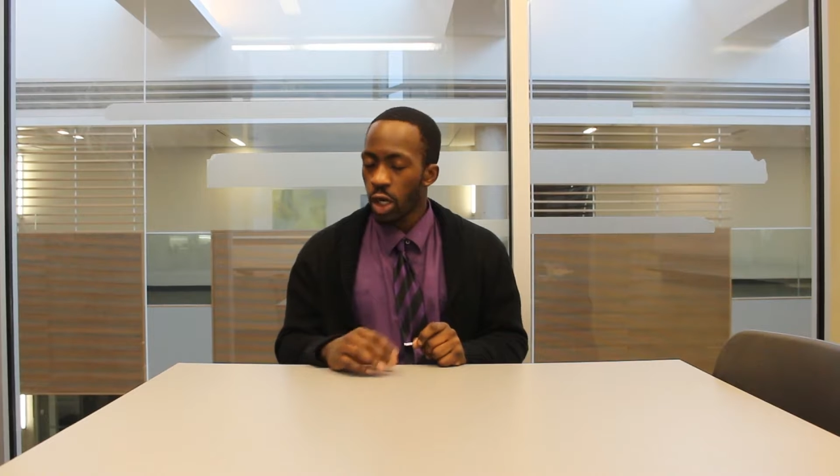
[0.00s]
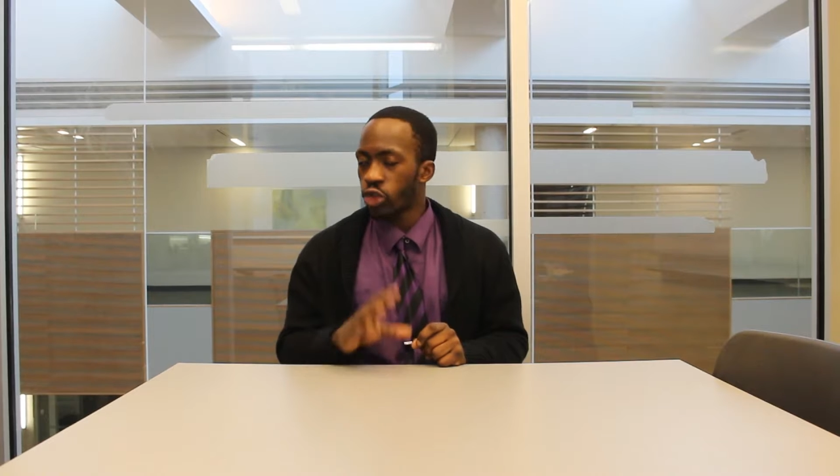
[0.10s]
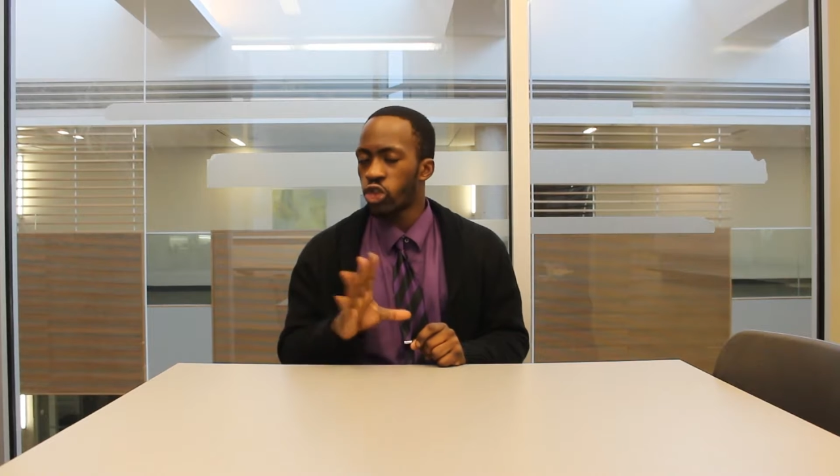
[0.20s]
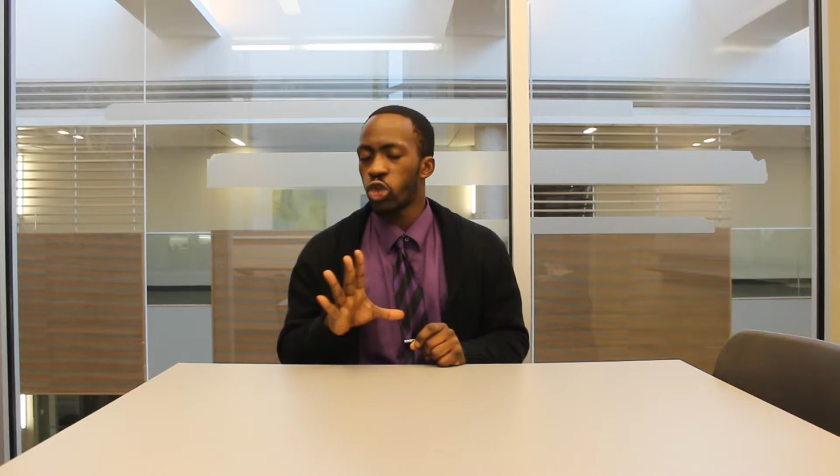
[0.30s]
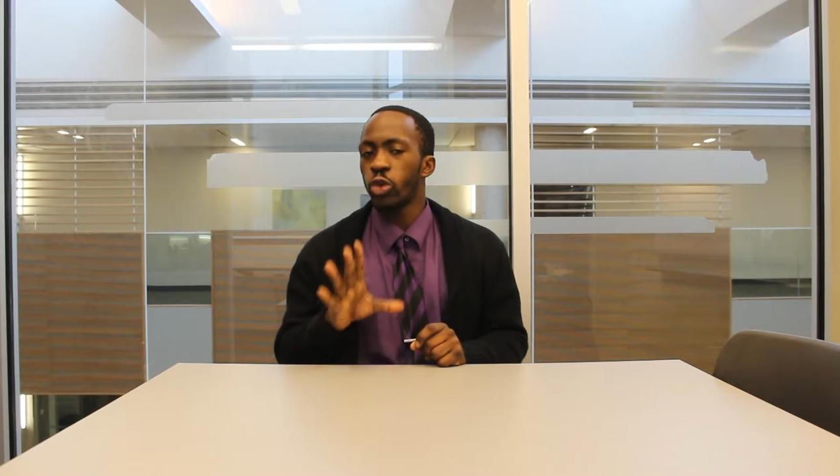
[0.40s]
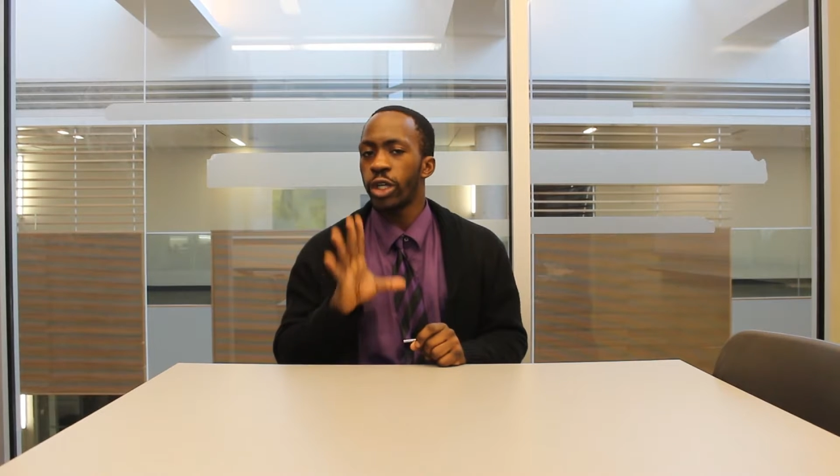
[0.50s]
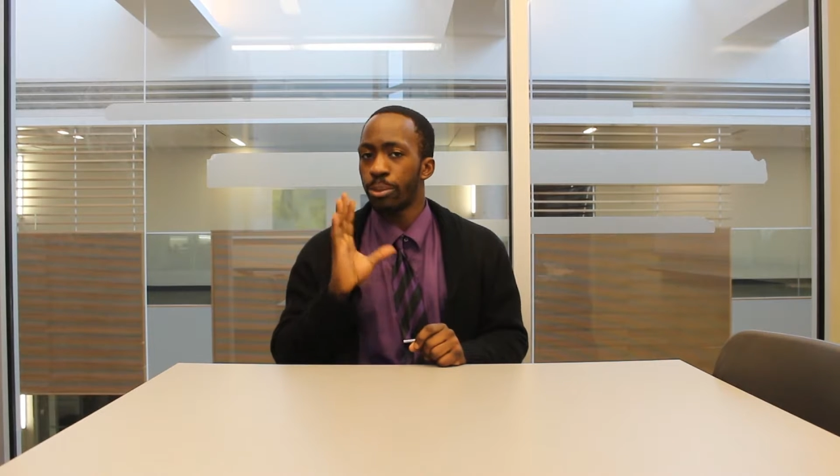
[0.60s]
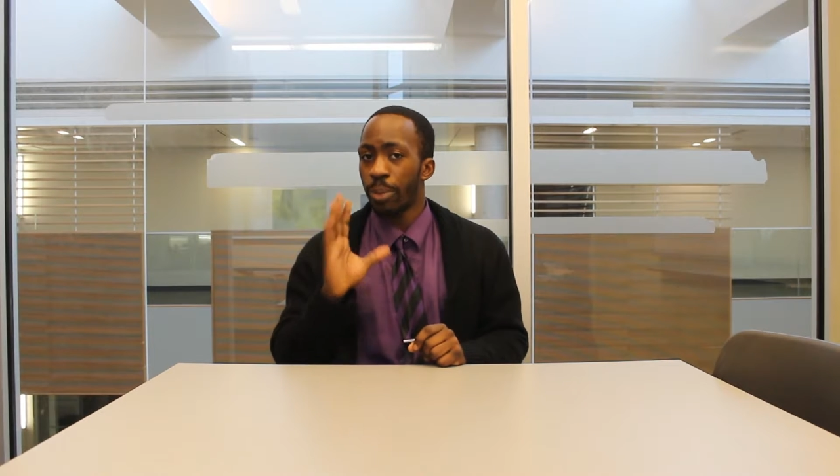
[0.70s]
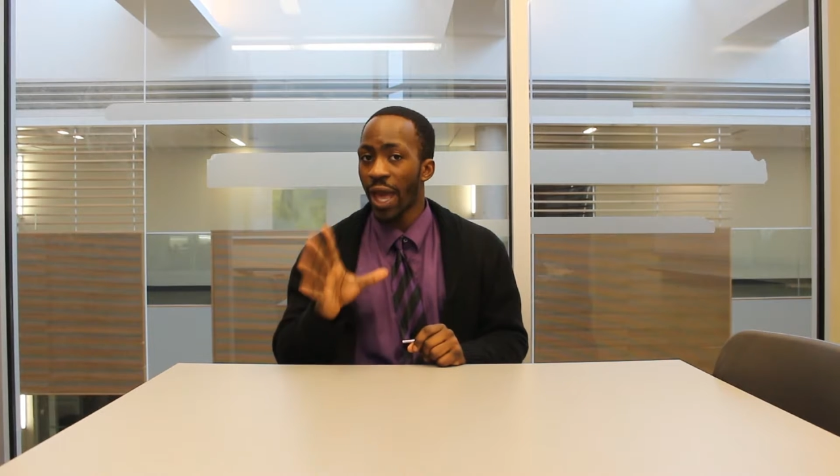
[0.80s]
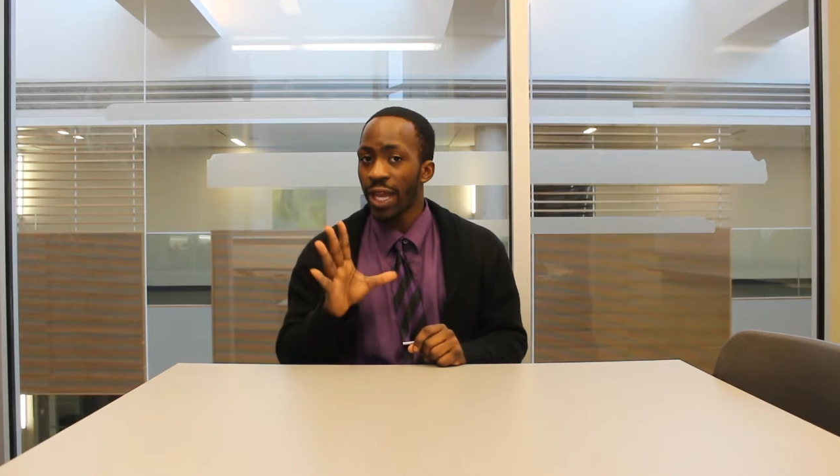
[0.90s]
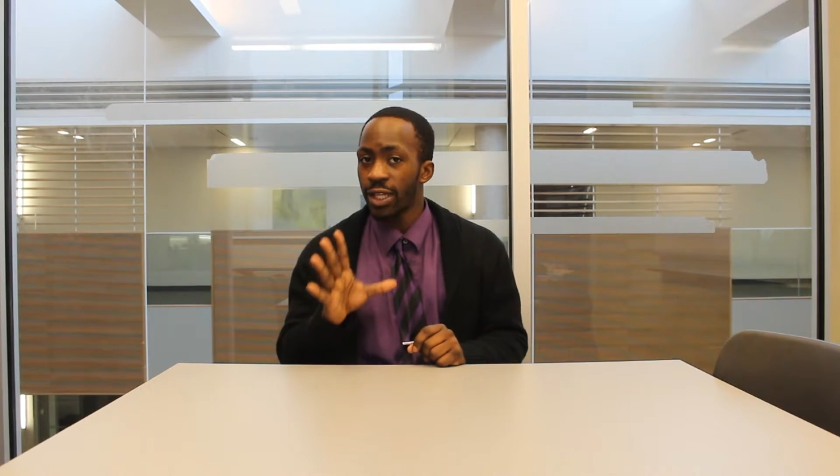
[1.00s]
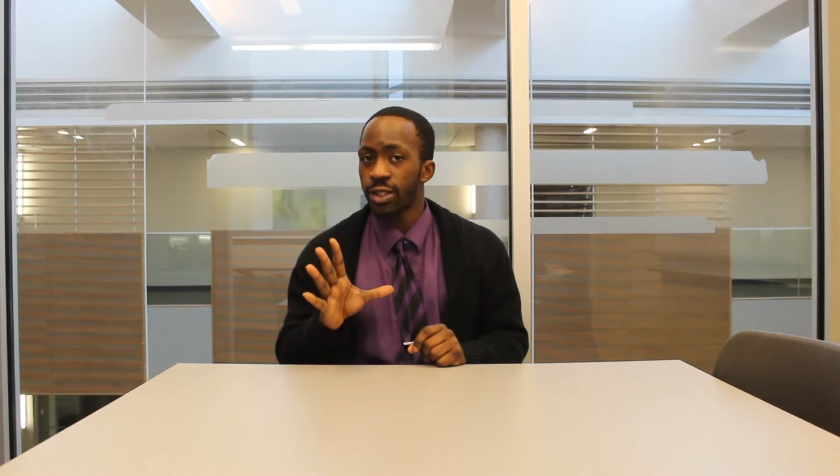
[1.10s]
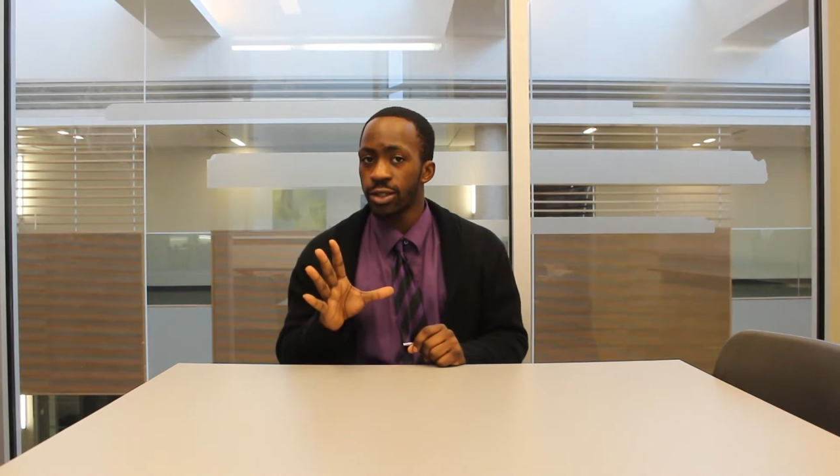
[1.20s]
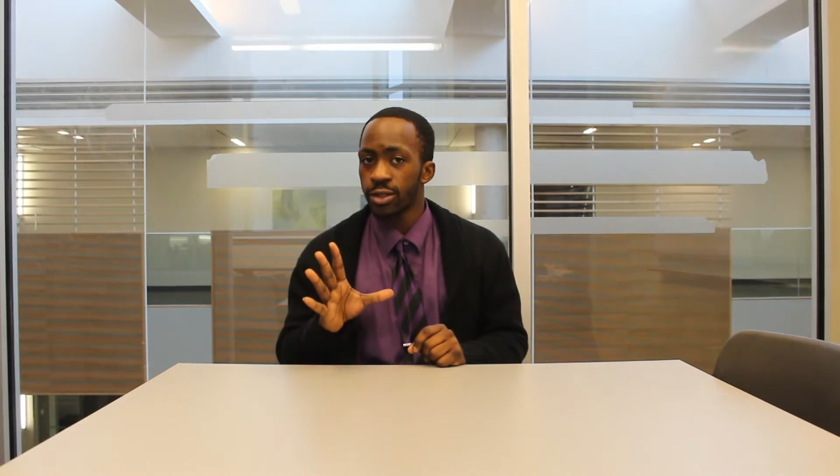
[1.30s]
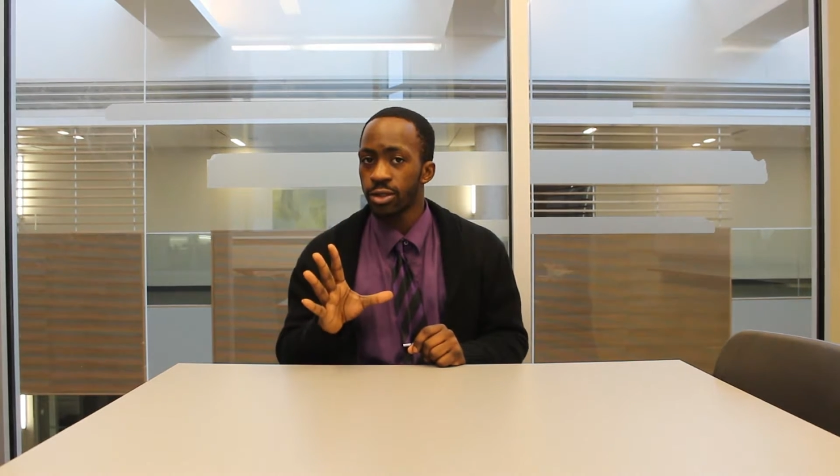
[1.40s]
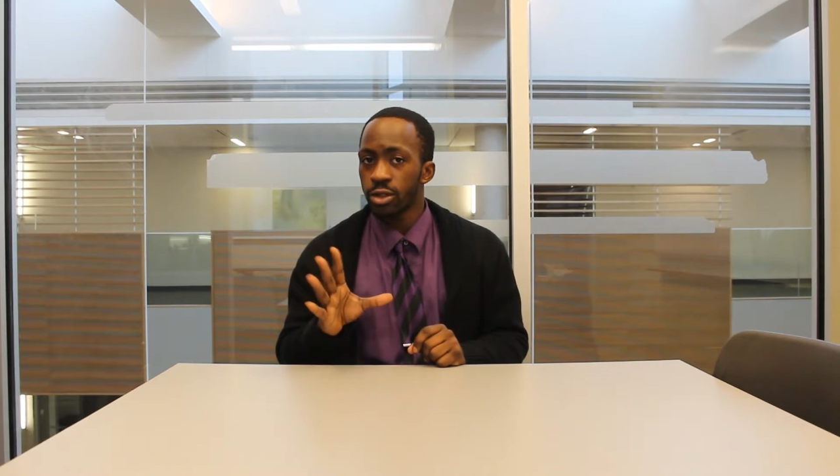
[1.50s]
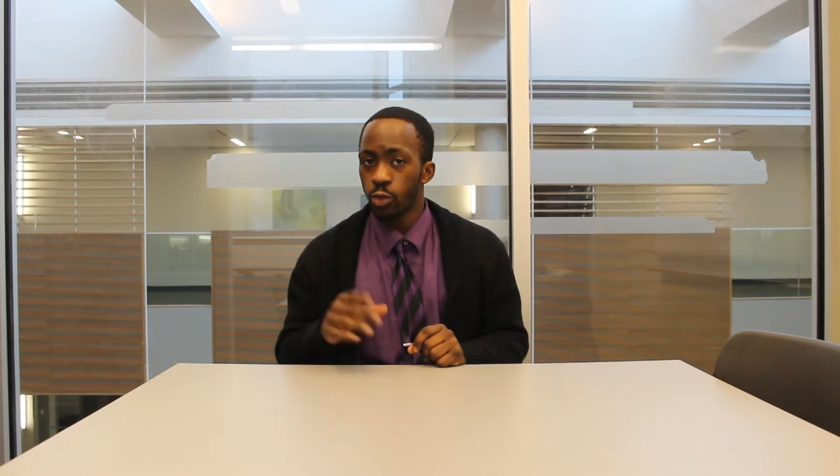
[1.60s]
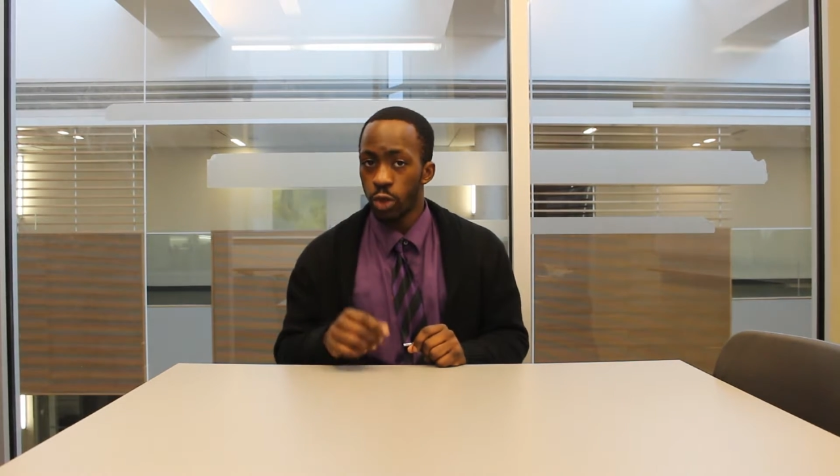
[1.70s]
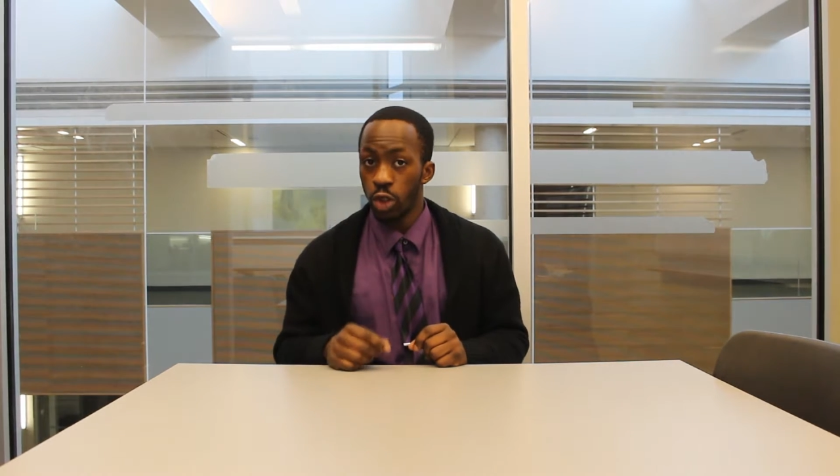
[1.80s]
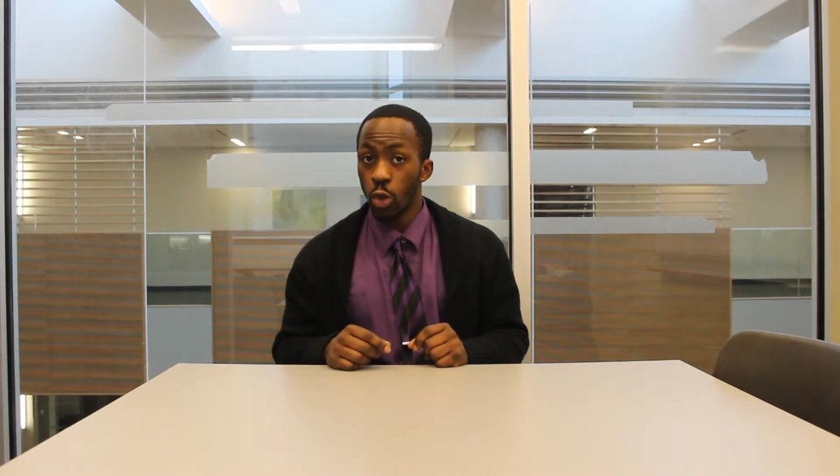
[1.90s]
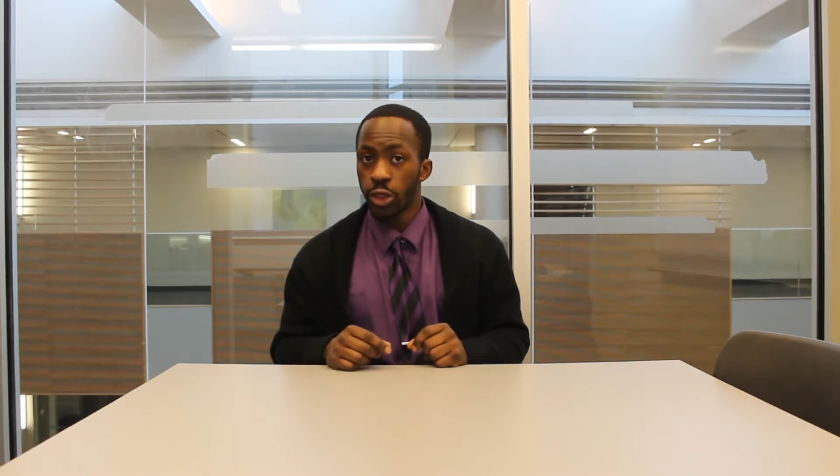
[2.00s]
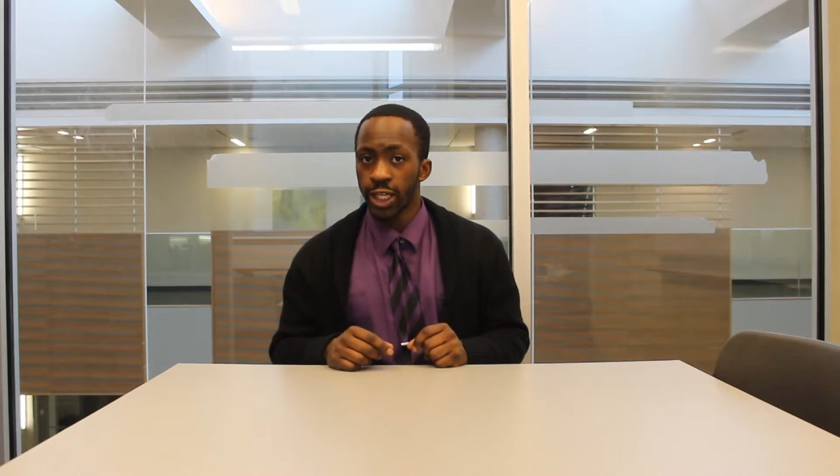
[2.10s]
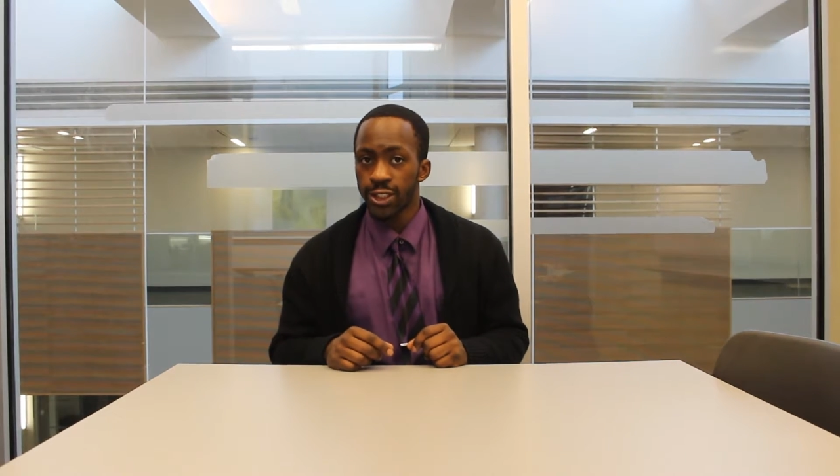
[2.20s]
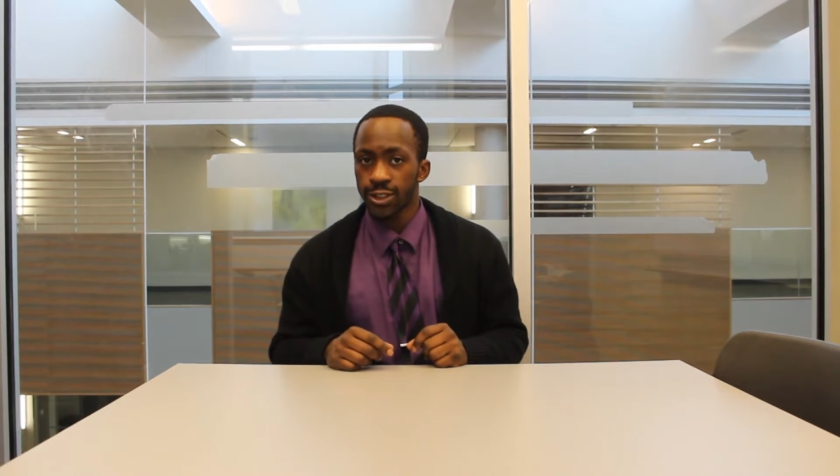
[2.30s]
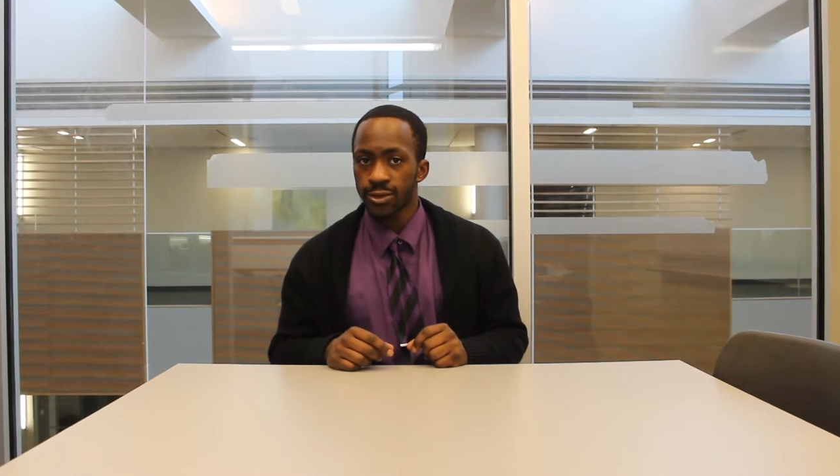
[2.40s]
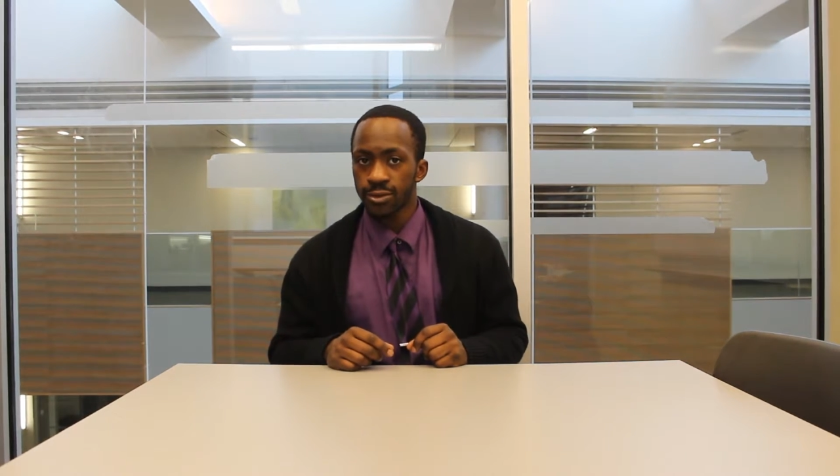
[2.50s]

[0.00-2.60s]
a true companion, would know that.